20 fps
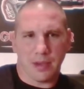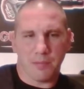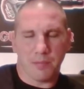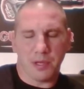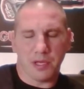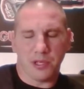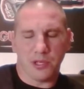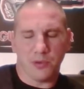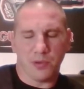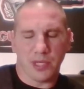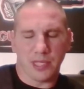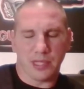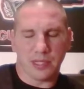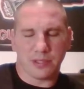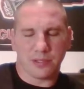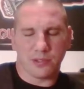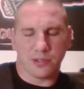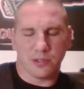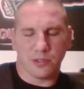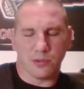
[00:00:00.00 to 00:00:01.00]
been doing
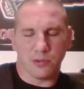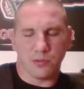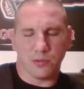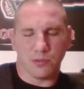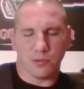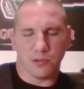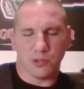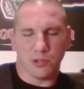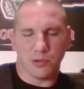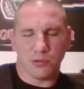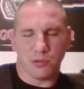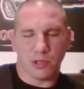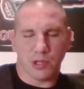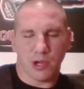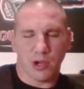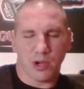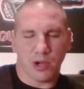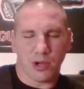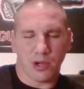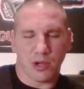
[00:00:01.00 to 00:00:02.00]
this too
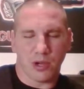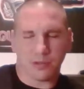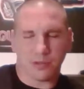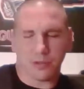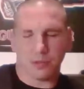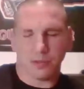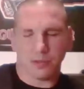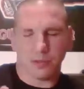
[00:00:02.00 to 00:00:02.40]
long